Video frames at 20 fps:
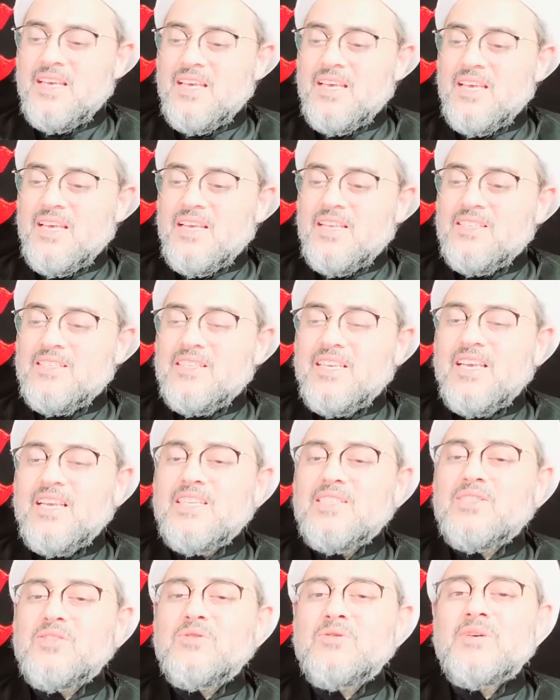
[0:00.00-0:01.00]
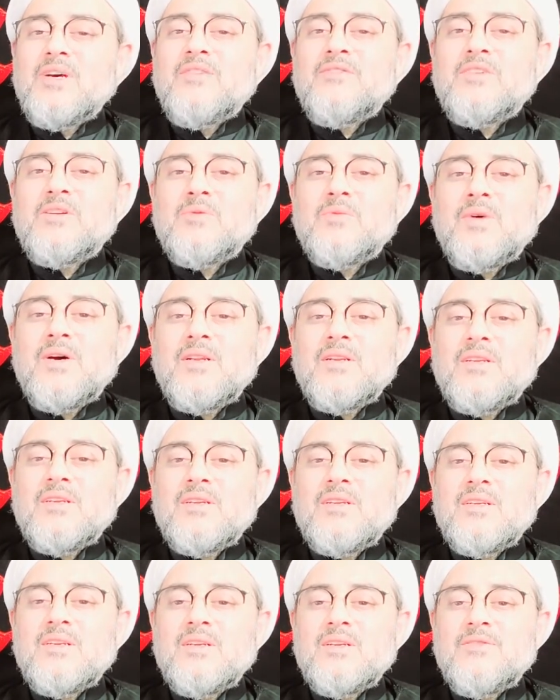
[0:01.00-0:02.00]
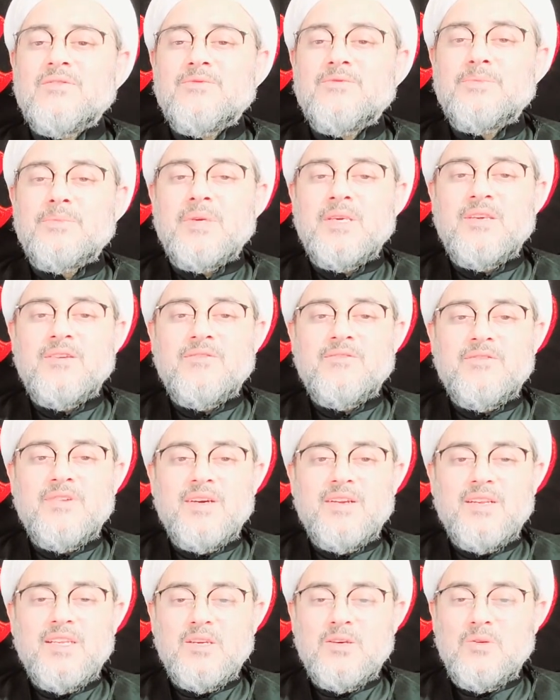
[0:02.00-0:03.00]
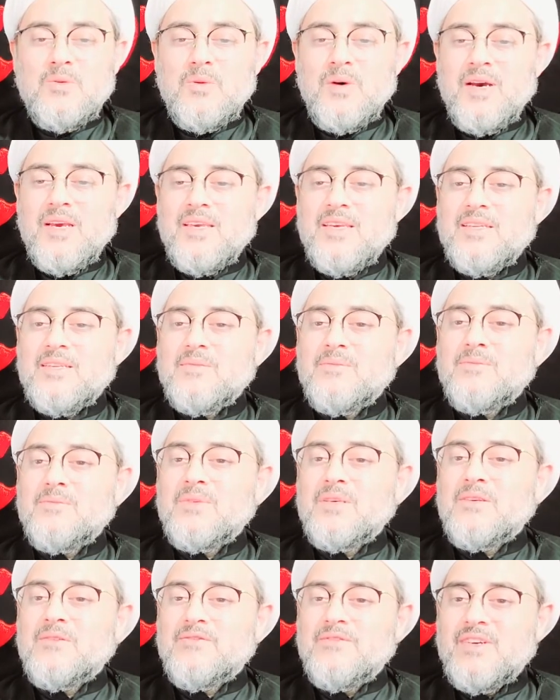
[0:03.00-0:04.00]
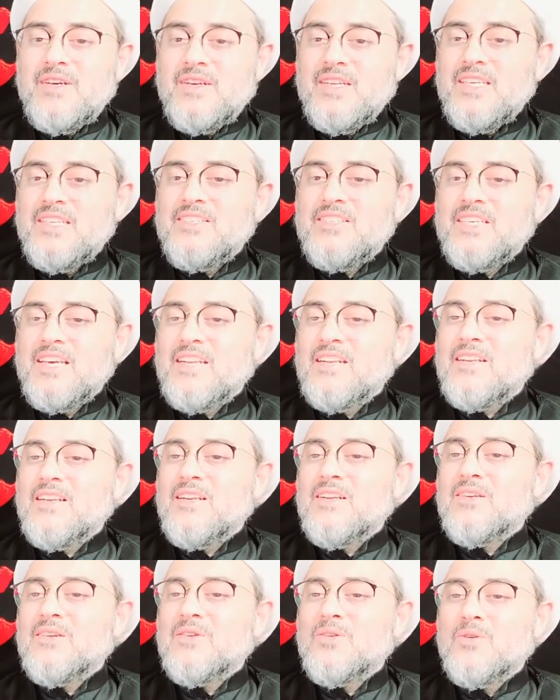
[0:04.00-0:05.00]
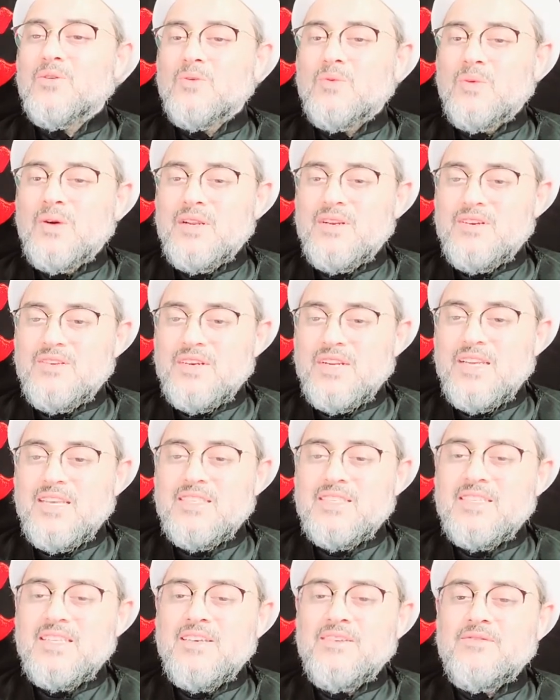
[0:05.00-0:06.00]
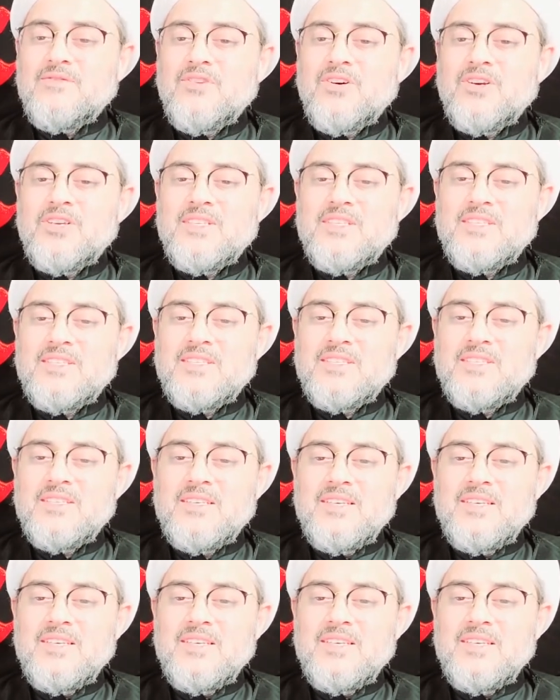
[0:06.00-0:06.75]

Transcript: says to everyone, be very quiet, be very gentle, no one raise their voice.